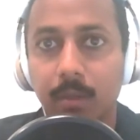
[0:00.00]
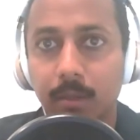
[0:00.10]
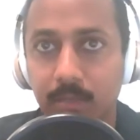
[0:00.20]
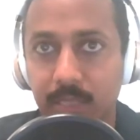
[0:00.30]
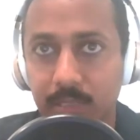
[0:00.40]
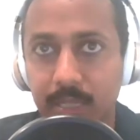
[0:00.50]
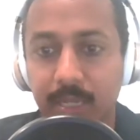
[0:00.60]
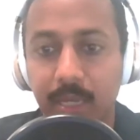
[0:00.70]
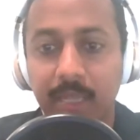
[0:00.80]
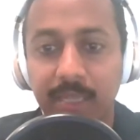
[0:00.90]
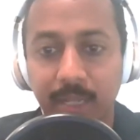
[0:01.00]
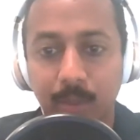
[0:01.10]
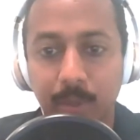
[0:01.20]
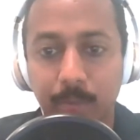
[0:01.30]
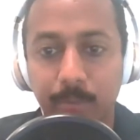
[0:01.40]
just get a little
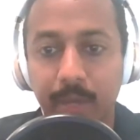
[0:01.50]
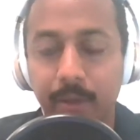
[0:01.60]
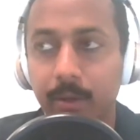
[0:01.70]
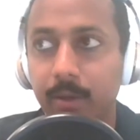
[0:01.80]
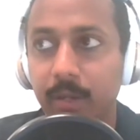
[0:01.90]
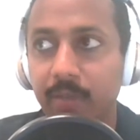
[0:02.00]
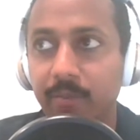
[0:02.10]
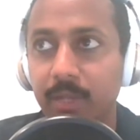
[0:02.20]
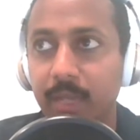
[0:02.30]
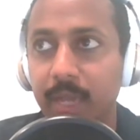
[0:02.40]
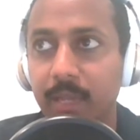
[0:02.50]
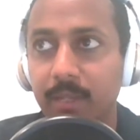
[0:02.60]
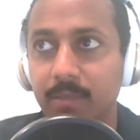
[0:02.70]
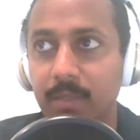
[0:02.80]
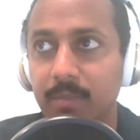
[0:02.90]
bit better every day. And
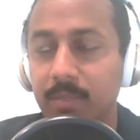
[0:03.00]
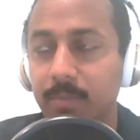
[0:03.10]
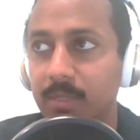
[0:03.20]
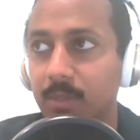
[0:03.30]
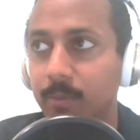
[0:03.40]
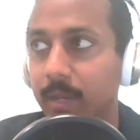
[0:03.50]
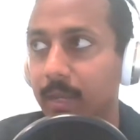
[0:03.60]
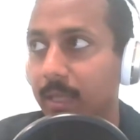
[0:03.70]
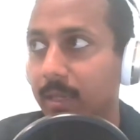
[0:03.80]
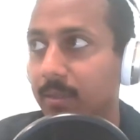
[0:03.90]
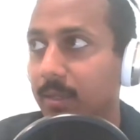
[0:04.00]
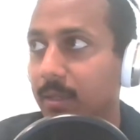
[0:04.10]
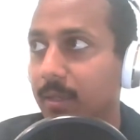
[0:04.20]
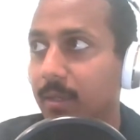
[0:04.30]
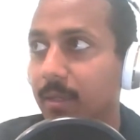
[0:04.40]
it seems to be so many like
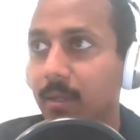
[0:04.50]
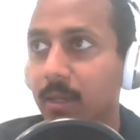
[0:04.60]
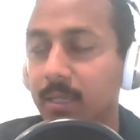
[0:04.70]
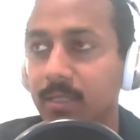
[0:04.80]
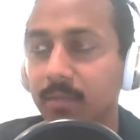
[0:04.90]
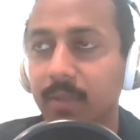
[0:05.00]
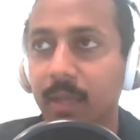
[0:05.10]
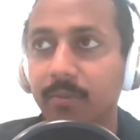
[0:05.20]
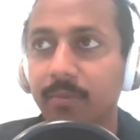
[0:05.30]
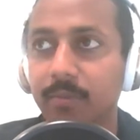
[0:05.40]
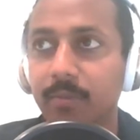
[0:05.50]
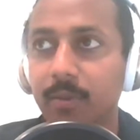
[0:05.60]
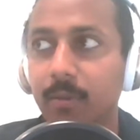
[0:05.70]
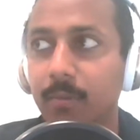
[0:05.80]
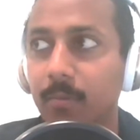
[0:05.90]
nuggets of life, uh,
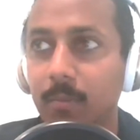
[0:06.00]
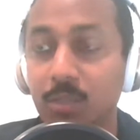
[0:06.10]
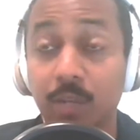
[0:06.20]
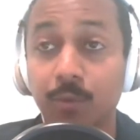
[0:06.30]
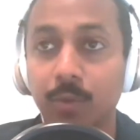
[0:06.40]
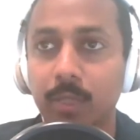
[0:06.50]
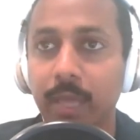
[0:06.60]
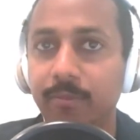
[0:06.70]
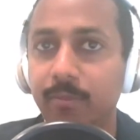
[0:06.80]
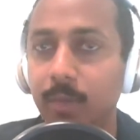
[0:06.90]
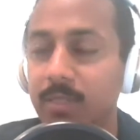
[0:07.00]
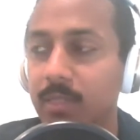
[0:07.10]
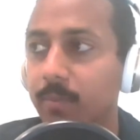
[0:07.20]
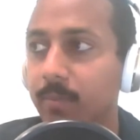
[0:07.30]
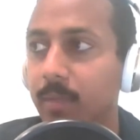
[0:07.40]
general life
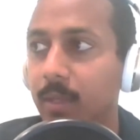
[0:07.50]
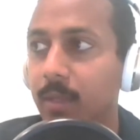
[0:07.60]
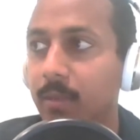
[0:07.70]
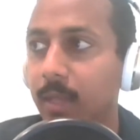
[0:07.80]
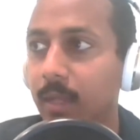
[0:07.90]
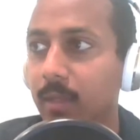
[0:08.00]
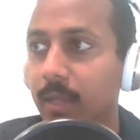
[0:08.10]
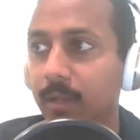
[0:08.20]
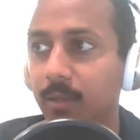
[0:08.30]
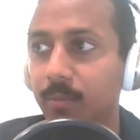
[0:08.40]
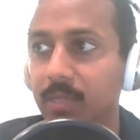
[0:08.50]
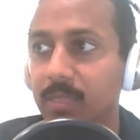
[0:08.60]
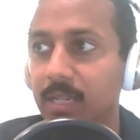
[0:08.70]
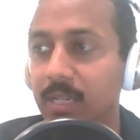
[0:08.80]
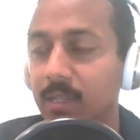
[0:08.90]
wisdom that that could be
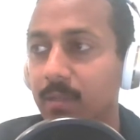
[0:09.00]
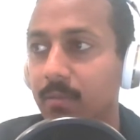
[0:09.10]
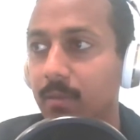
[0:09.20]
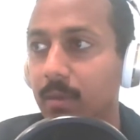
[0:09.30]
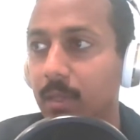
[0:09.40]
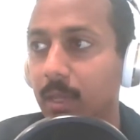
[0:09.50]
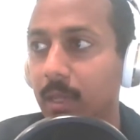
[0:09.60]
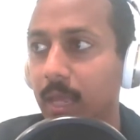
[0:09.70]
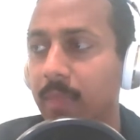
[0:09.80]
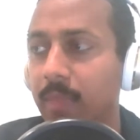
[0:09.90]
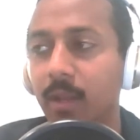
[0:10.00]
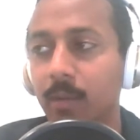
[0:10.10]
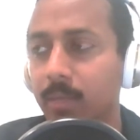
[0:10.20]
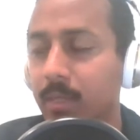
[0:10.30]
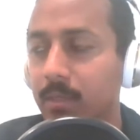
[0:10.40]
seen in there.
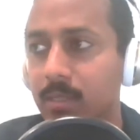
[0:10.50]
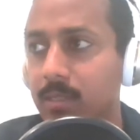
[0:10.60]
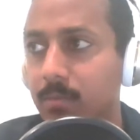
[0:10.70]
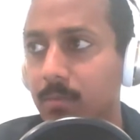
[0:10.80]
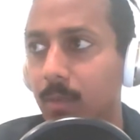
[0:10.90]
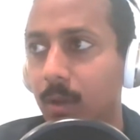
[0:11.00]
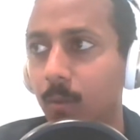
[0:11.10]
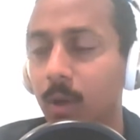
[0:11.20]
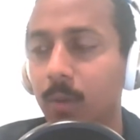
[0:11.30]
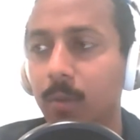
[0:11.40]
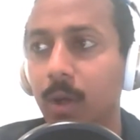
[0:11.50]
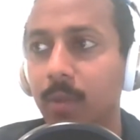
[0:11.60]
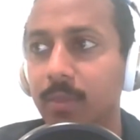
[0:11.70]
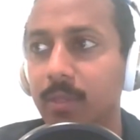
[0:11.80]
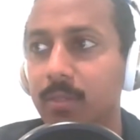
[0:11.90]
But just while we're
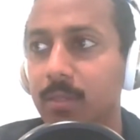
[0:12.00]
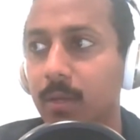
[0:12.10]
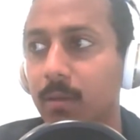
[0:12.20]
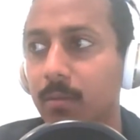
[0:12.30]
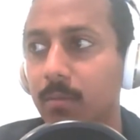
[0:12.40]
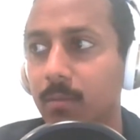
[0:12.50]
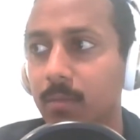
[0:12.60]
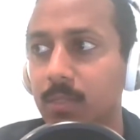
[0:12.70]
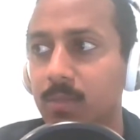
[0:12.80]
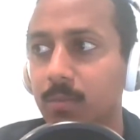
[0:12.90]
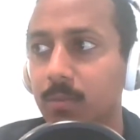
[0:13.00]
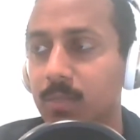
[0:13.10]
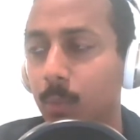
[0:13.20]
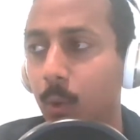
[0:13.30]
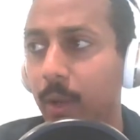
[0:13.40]
on this uh, this this
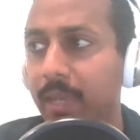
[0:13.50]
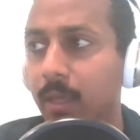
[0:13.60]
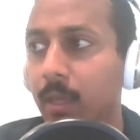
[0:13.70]
point,